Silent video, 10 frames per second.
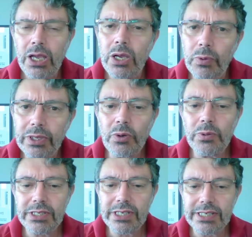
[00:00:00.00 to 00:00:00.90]
We know
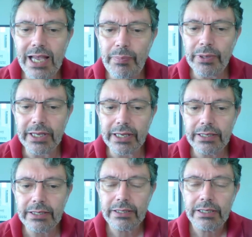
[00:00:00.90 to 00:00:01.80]
this is happening,
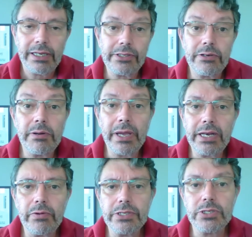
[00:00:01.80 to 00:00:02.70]
and there are many
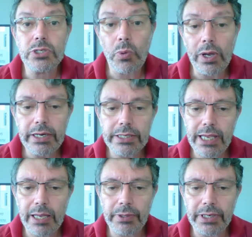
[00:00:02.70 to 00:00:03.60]
reasons why it is
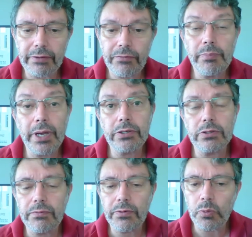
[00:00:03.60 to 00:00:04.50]
happening, for better
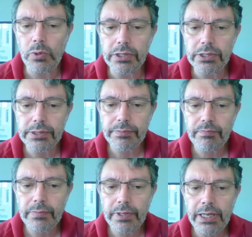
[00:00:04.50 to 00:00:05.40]
or for worse.
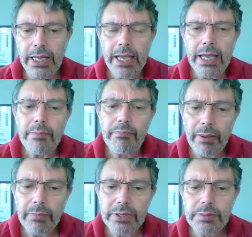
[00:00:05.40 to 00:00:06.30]

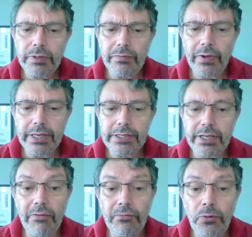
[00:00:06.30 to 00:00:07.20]
BEMIS provides
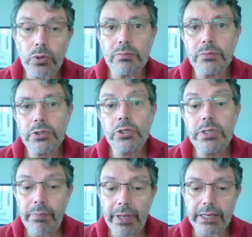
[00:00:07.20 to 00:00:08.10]
a forum to
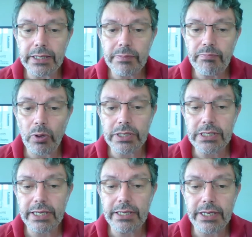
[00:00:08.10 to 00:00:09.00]
debate
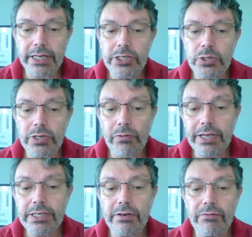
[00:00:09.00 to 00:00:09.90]
policy and issues
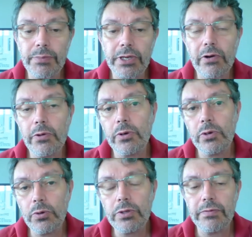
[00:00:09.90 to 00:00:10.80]
arising from the
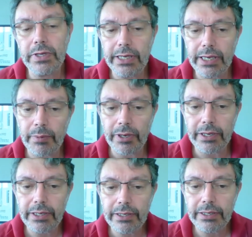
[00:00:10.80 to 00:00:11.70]
growth of EMI,
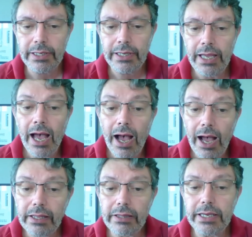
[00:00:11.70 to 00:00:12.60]

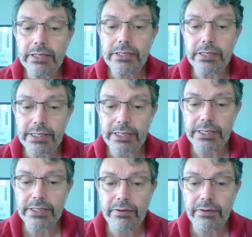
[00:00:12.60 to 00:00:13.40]
highlight successes and